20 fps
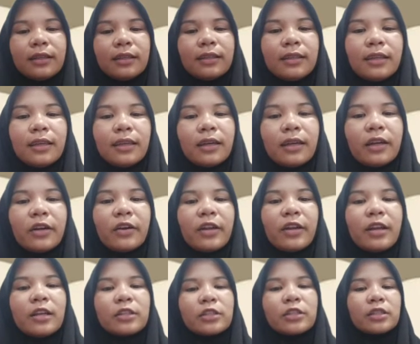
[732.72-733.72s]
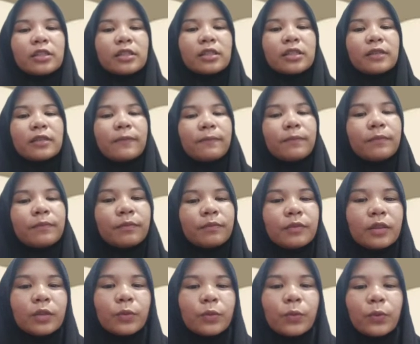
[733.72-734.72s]
The relationship
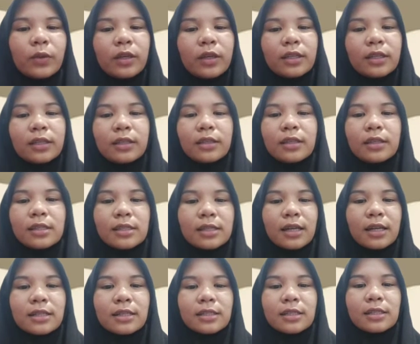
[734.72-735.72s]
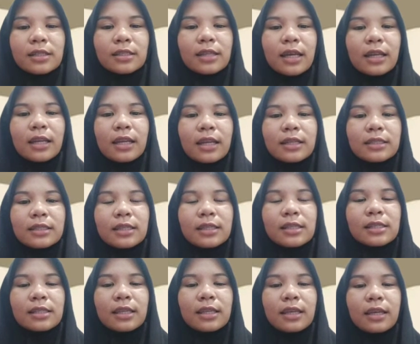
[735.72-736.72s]
between discourse
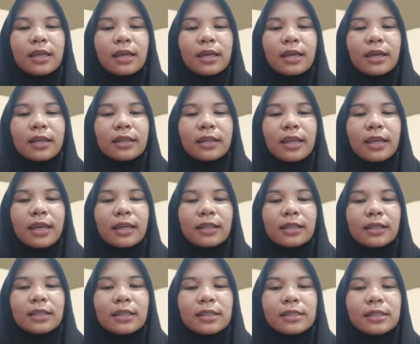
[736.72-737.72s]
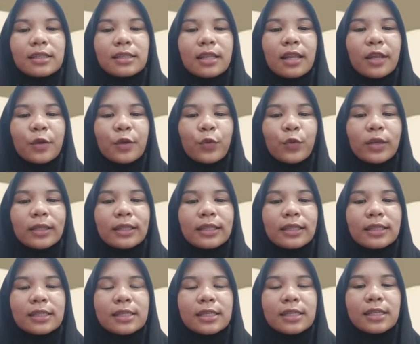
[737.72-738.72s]
analysis and English language
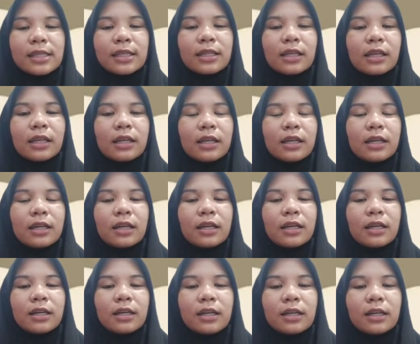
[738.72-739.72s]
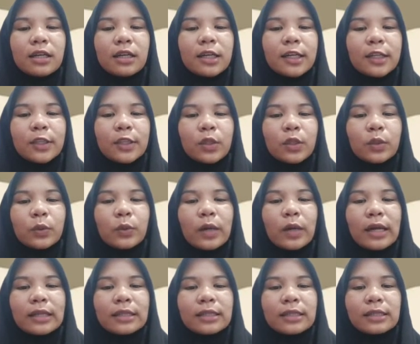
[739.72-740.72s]
teaching. To
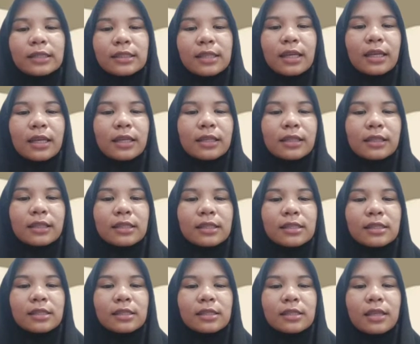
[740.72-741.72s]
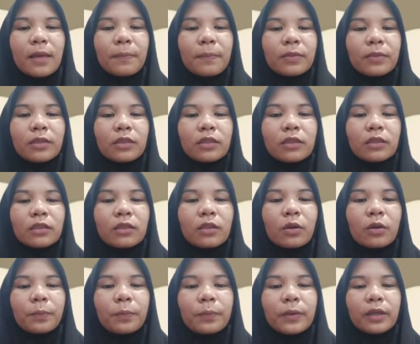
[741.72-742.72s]
understand this
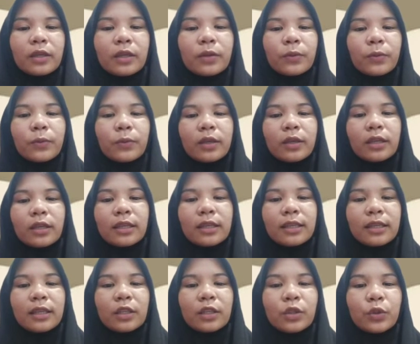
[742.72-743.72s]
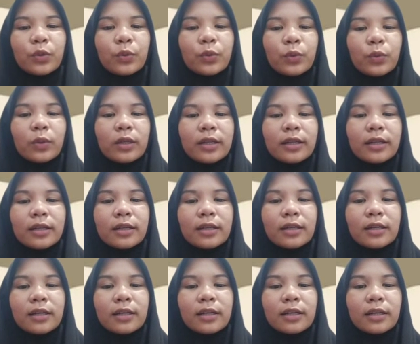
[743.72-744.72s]
subtopic, we need to
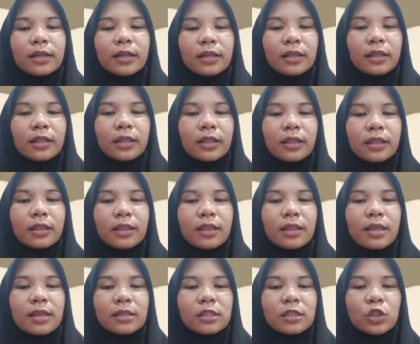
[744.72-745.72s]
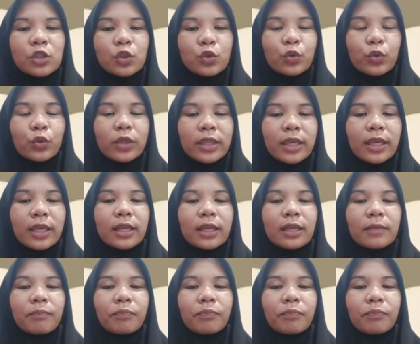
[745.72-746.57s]
learn these two things: